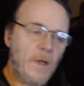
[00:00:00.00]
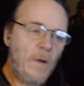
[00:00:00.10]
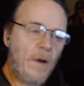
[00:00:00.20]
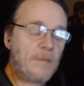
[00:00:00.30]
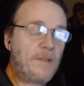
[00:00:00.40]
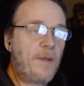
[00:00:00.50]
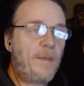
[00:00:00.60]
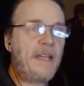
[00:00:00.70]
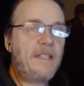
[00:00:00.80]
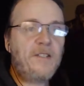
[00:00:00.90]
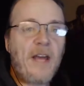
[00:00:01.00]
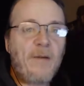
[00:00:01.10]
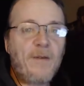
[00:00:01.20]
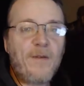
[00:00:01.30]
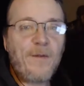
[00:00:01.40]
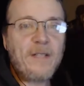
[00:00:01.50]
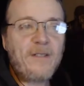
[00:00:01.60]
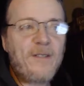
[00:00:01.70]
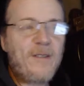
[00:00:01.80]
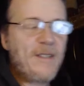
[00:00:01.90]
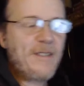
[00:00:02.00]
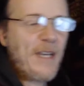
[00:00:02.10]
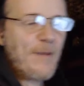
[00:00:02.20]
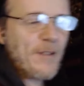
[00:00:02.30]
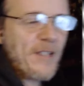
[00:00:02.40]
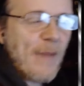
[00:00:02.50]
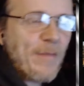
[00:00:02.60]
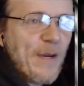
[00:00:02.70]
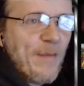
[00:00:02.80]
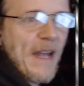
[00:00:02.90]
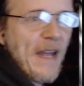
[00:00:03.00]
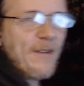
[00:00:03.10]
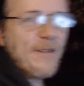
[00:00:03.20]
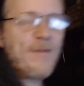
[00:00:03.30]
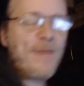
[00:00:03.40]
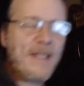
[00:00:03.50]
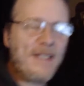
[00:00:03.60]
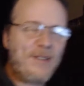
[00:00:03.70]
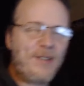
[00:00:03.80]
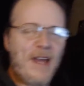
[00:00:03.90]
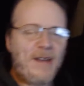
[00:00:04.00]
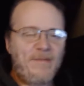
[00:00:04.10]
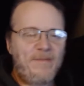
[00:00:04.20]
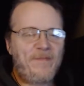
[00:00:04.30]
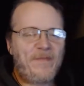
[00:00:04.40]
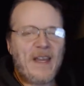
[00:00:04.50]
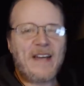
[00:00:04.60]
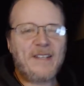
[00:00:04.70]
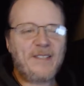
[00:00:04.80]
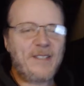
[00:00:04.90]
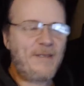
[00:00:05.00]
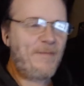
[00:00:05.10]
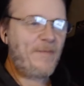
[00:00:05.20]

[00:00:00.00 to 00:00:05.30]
Welcome to the Paint and Chat with Fritz, a Tabletop Commanders Paint and Chat, honestly.